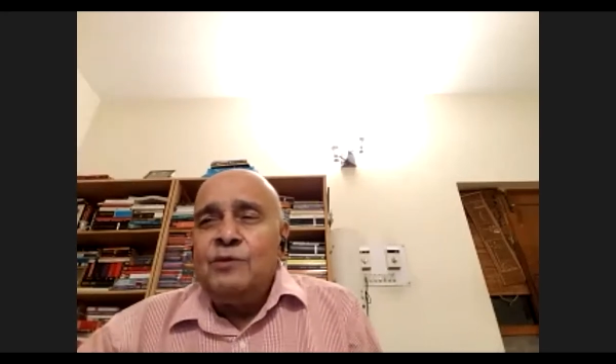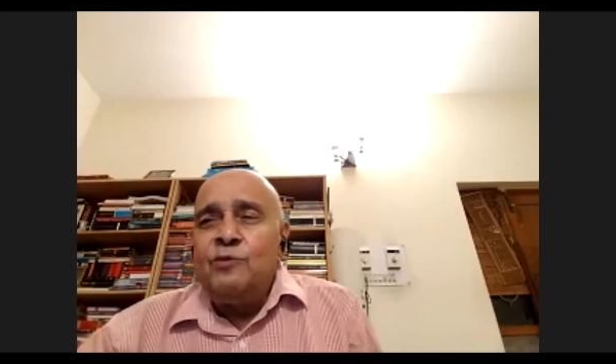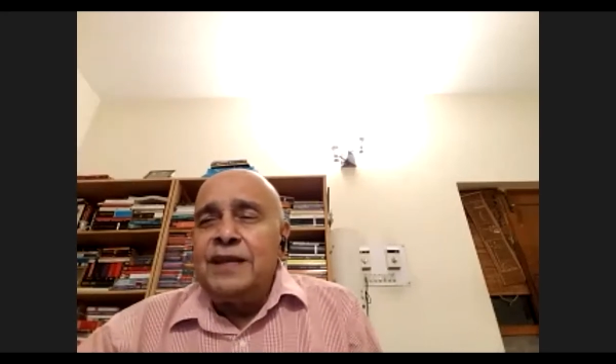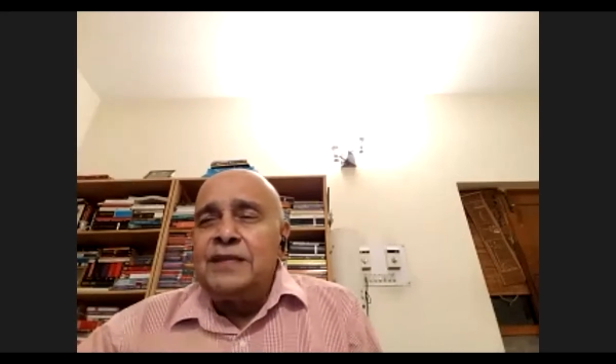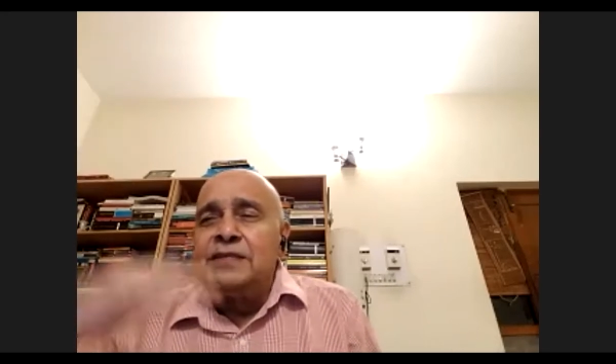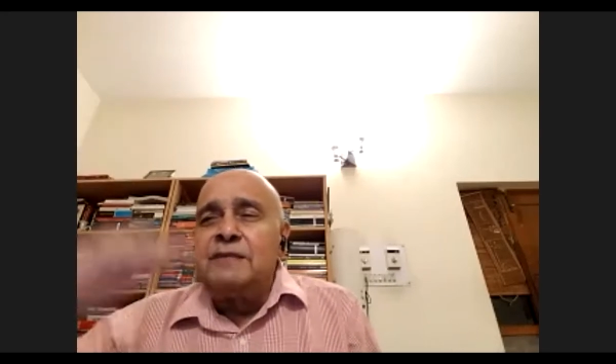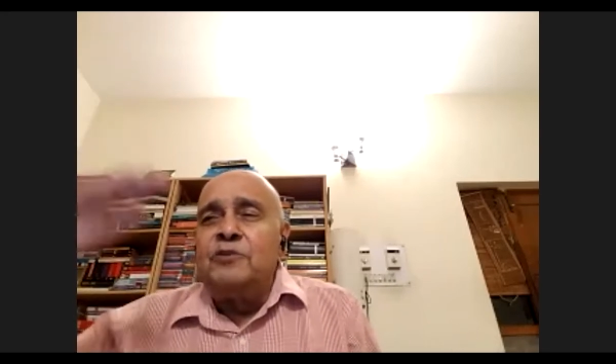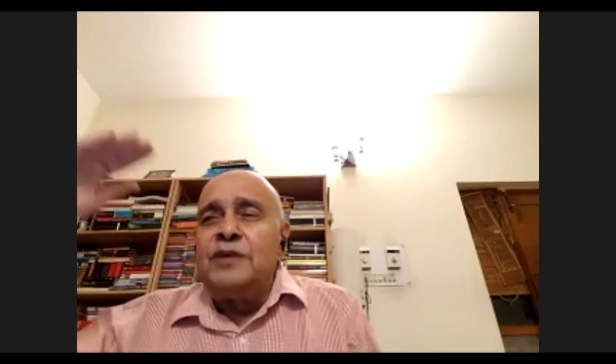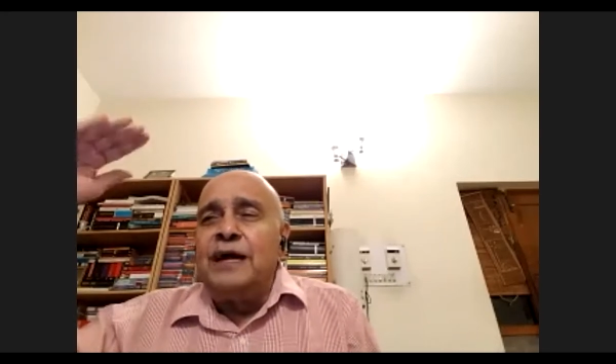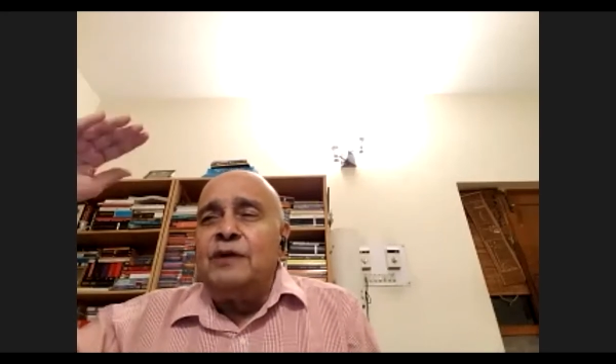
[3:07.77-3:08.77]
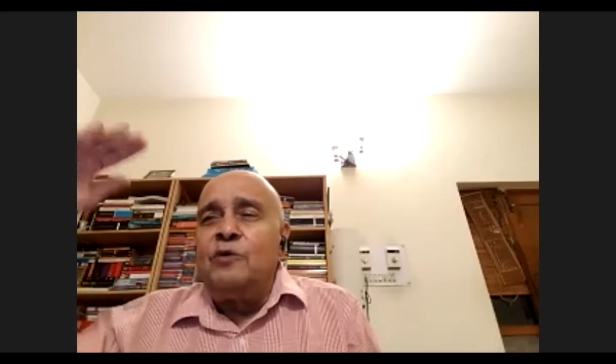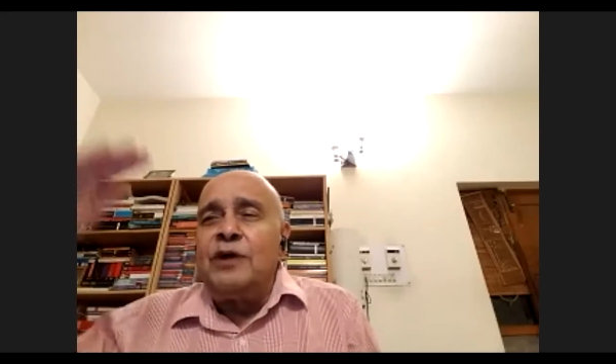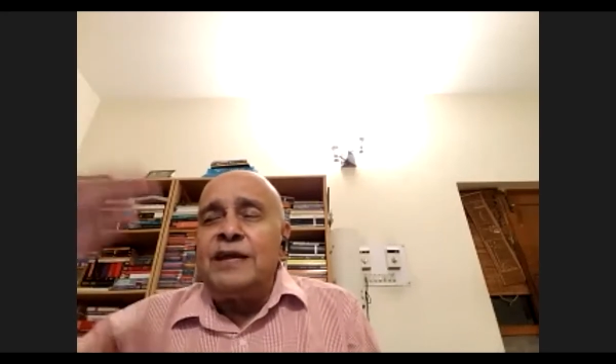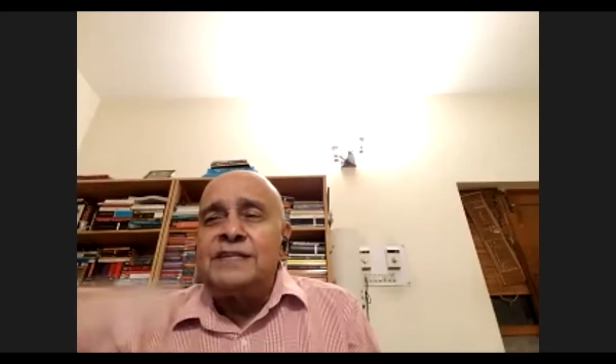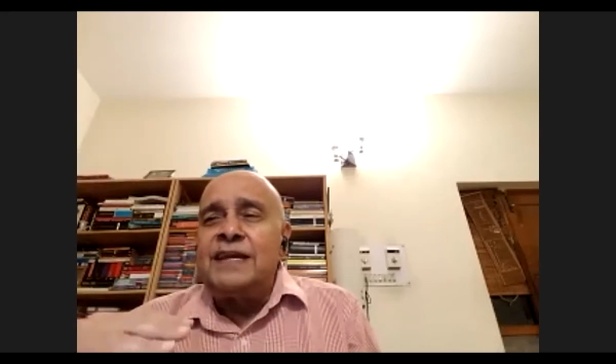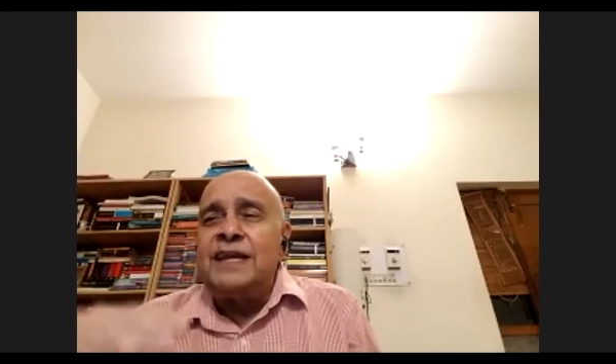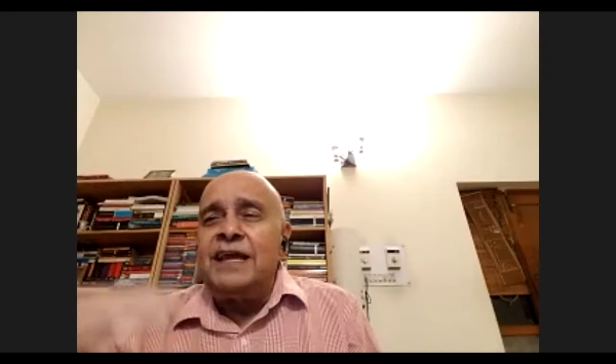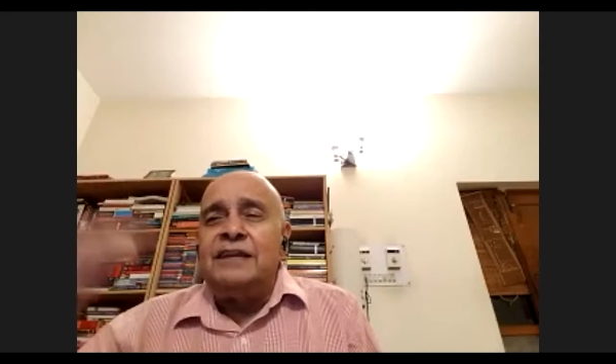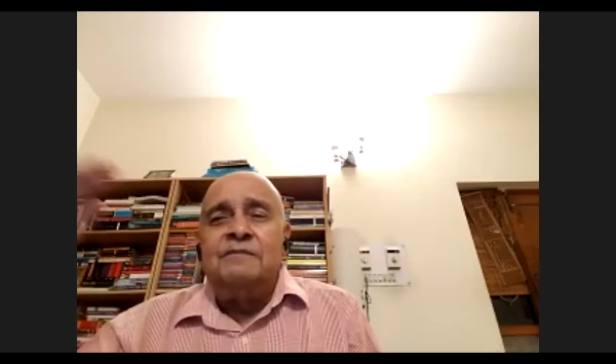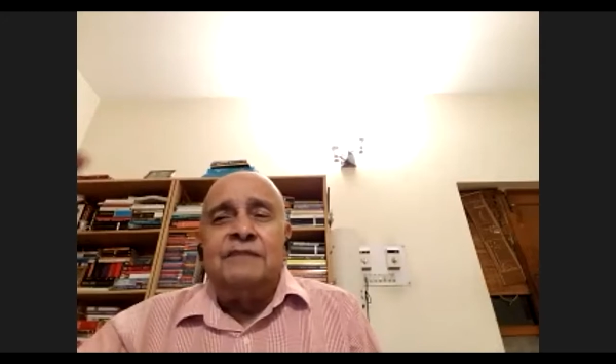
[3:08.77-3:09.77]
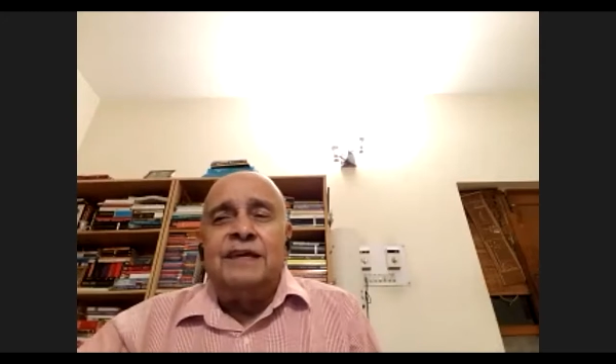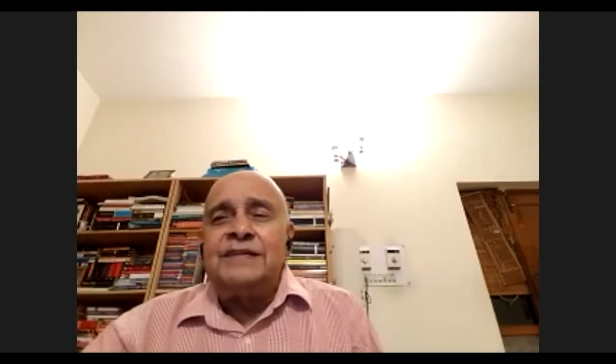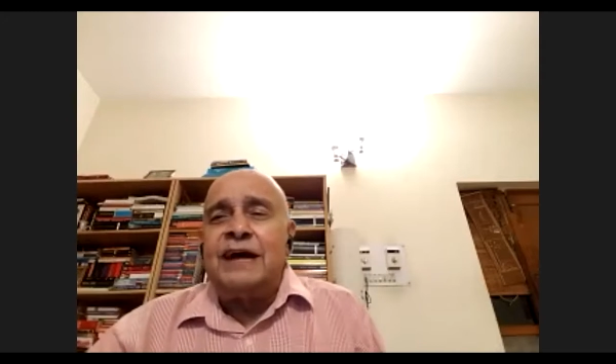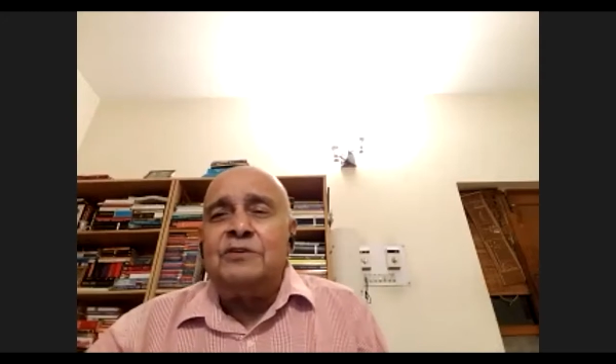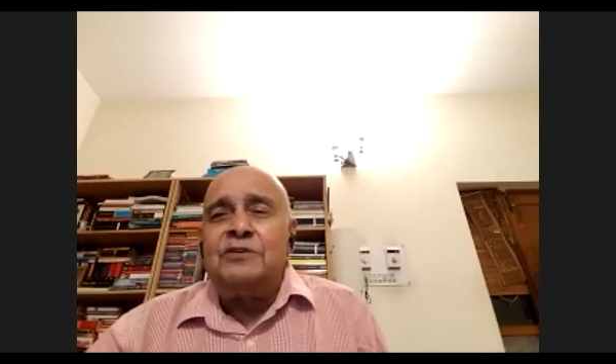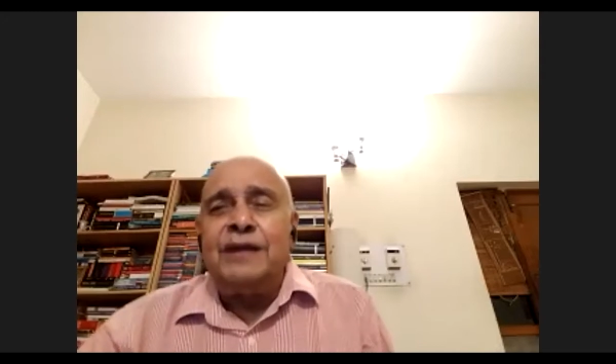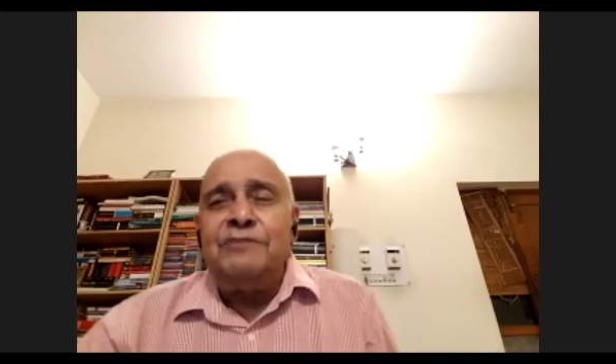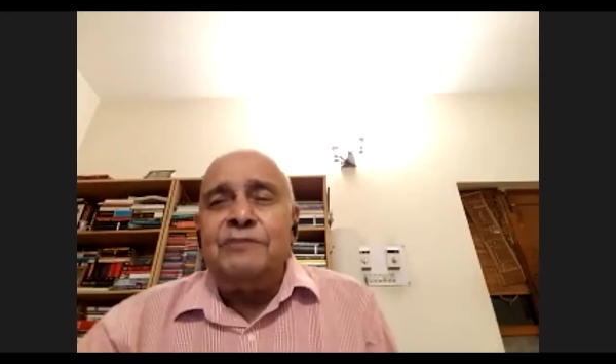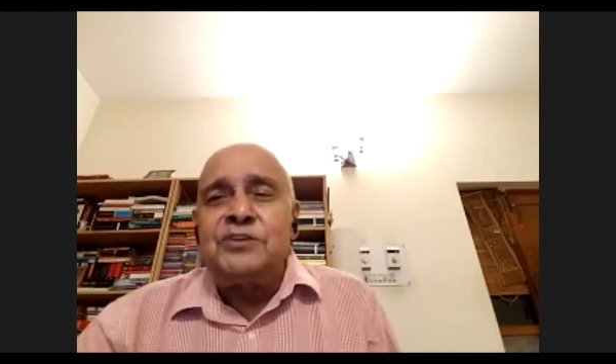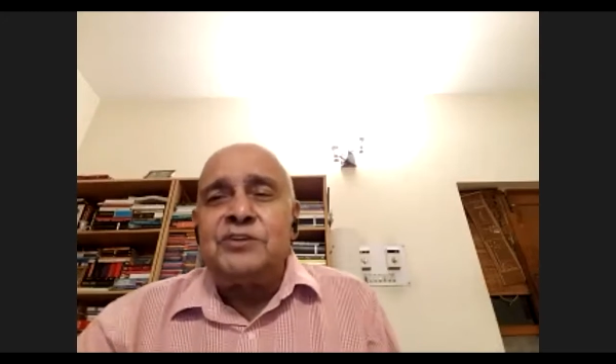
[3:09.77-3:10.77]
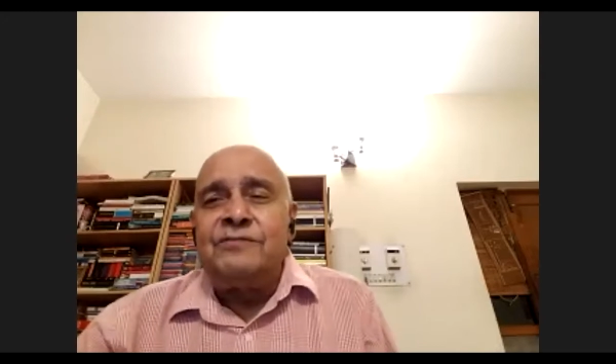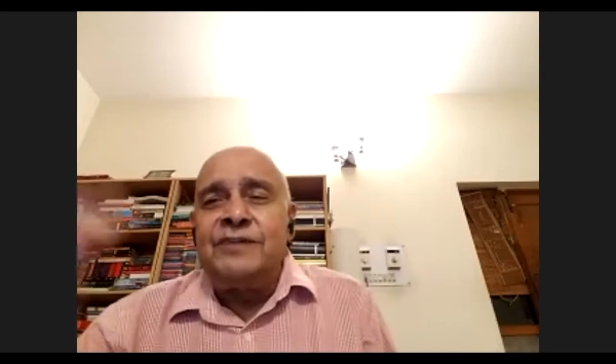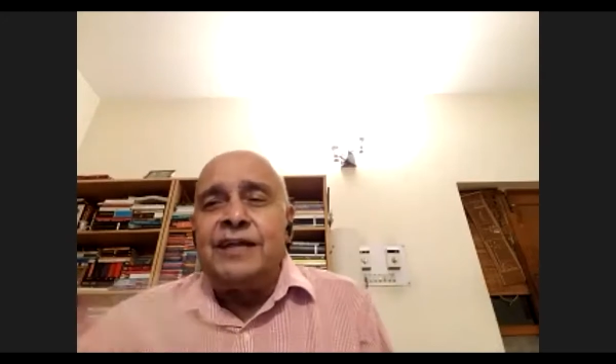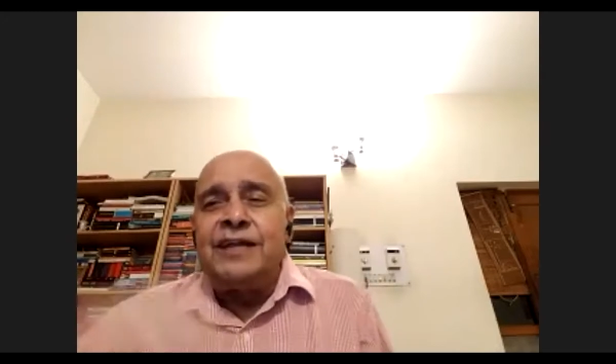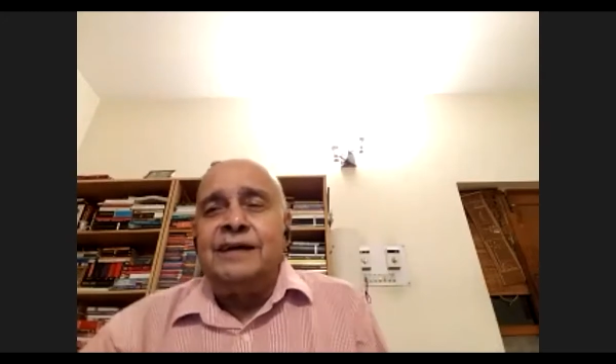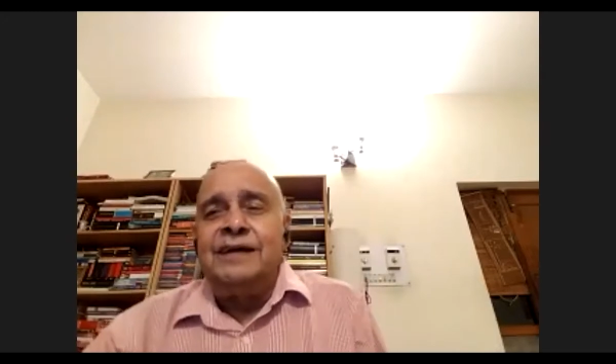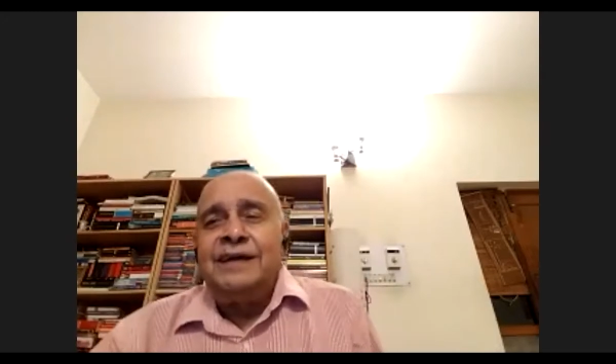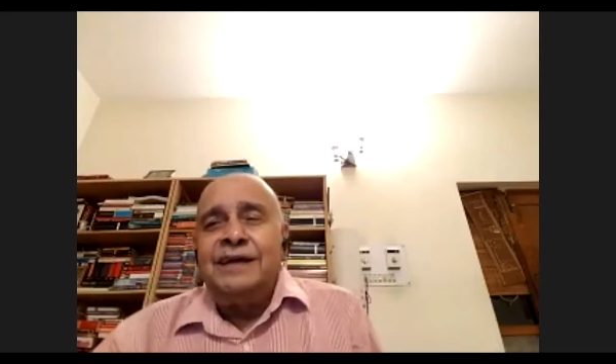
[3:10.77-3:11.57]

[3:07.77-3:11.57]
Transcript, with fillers: what is the Buddha? What is enlightenment? How do I reach nirvana?